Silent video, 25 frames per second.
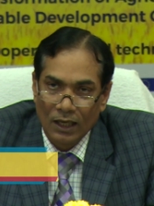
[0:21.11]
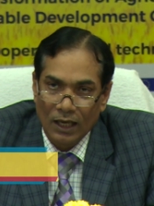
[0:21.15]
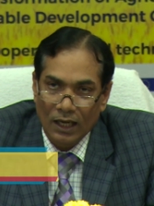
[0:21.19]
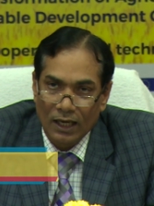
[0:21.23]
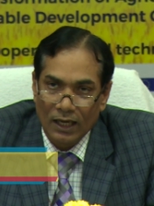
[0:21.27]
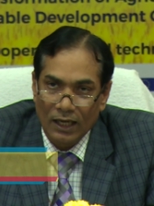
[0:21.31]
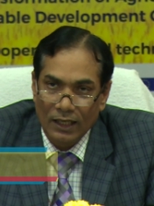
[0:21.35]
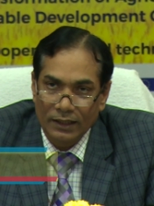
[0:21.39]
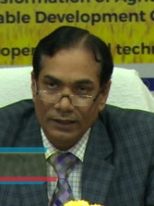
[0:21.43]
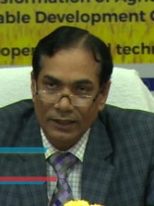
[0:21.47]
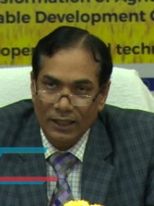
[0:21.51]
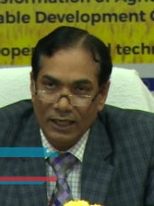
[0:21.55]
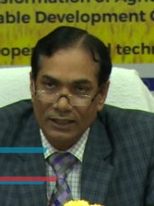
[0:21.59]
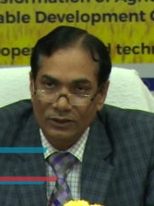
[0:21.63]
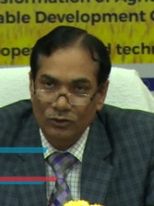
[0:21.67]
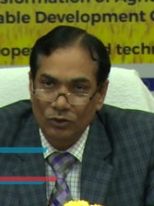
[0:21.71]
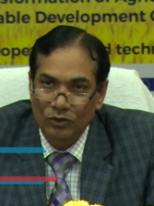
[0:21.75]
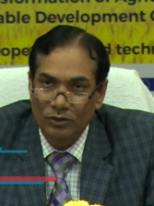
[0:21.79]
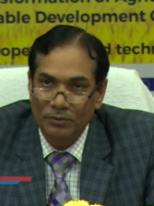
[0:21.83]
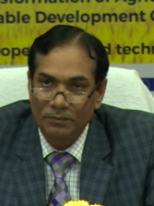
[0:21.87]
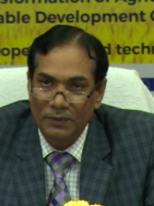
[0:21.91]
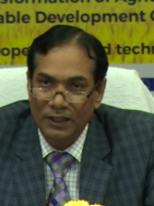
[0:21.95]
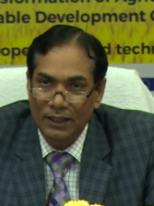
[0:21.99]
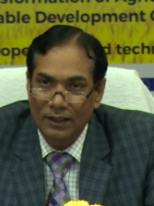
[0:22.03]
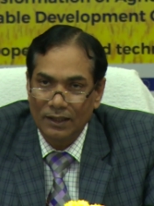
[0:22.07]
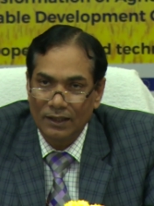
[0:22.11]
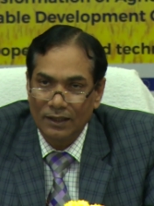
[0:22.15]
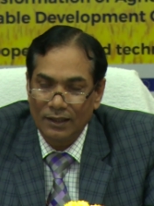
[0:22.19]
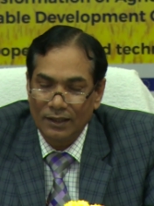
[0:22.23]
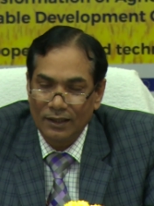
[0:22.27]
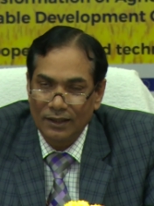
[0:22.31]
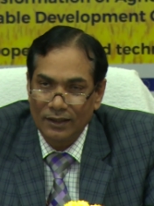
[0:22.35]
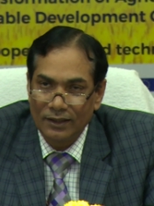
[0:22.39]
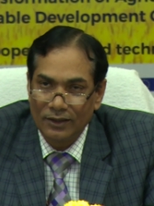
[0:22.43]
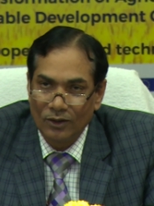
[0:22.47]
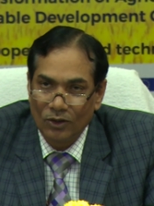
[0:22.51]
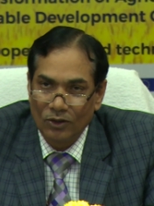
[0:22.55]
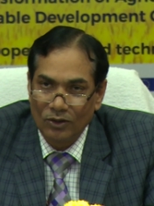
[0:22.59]
And that will be,
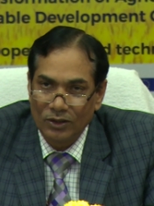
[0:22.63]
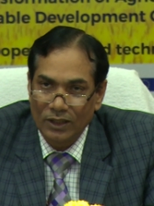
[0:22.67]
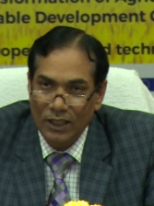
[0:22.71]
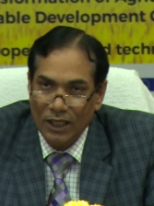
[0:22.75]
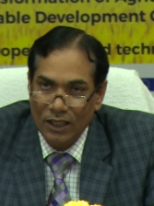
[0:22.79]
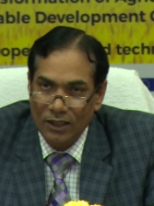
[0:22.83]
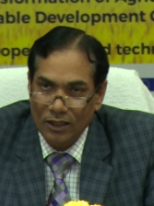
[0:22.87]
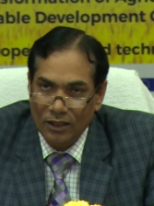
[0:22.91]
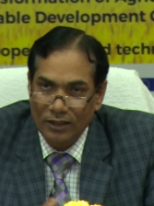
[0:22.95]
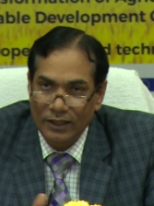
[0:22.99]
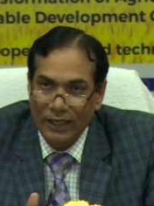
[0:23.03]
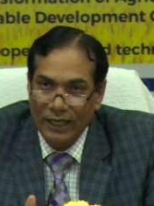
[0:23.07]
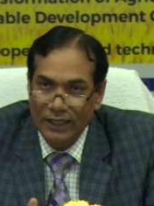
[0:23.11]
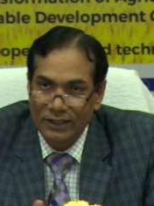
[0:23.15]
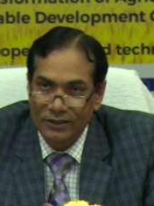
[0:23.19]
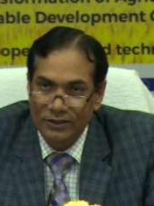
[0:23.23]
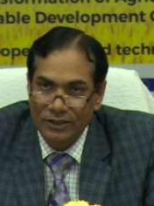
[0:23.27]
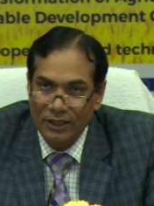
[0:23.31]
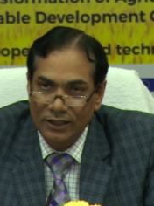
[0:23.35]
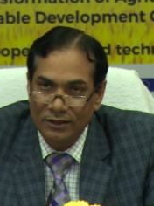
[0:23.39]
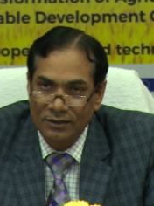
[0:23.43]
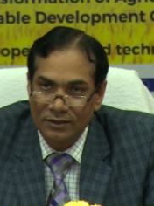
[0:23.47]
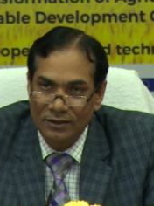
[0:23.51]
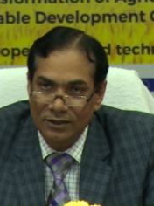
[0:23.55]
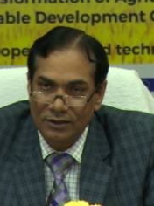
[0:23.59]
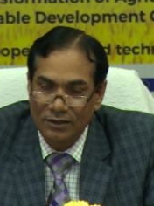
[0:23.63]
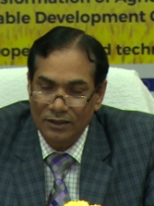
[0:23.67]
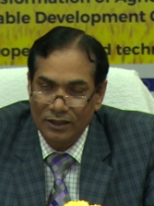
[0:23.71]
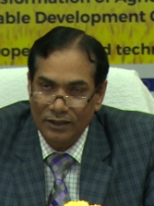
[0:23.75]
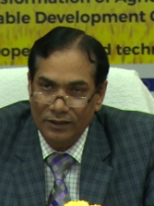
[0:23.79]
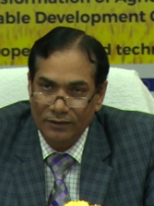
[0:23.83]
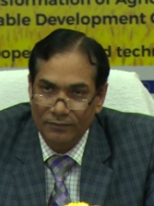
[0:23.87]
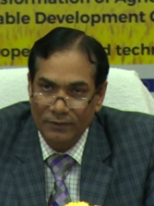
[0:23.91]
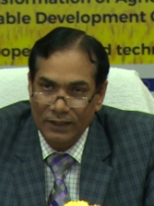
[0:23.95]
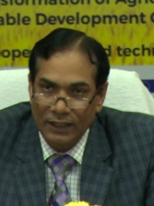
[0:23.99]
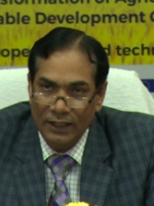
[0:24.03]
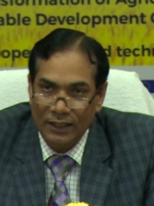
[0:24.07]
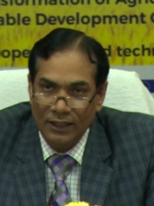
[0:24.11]
you know, done on 18th in the
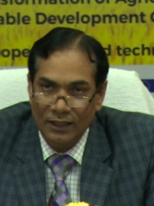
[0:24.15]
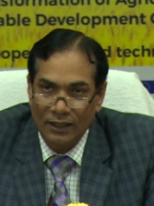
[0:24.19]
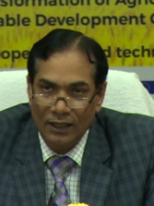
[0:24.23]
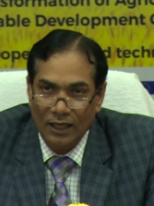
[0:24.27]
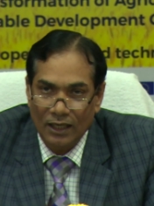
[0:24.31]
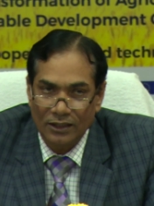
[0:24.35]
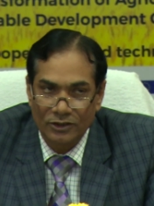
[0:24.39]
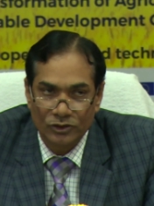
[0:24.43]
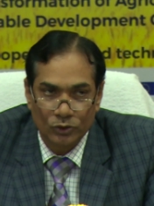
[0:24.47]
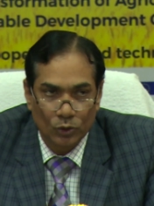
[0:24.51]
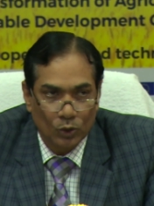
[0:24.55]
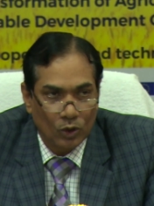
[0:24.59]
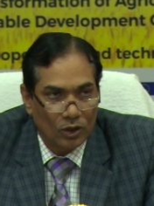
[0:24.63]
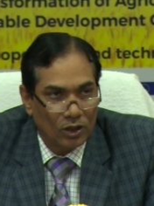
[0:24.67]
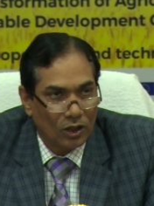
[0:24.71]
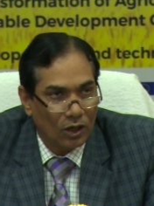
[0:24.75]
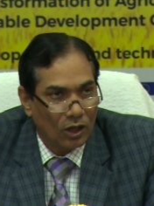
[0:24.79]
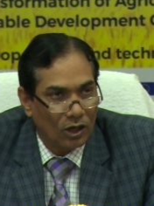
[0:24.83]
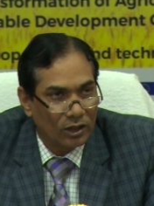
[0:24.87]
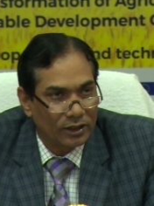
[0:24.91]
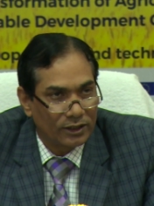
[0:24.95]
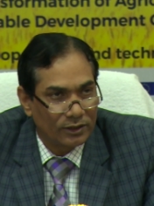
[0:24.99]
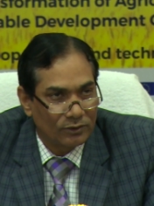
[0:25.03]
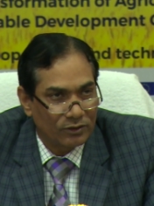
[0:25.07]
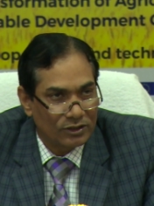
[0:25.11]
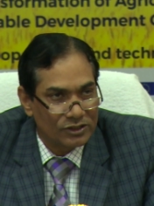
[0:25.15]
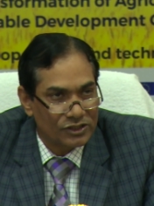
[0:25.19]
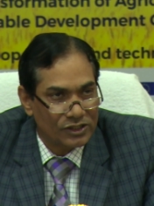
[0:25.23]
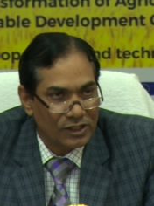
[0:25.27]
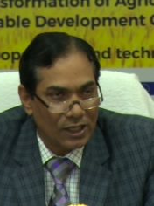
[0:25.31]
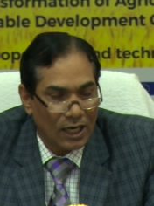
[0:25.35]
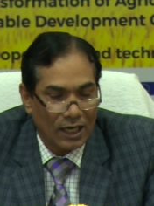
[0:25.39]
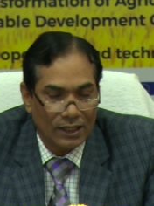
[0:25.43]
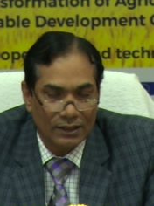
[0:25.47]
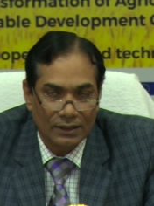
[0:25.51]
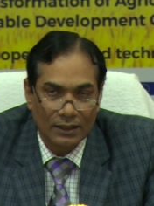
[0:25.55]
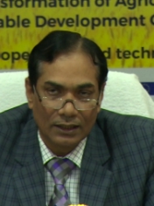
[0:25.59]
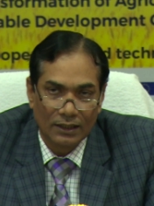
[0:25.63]
evening at 2 o'clock it will
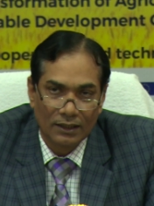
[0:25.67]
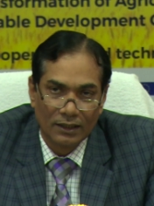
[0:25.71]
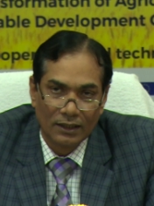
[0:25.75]
start.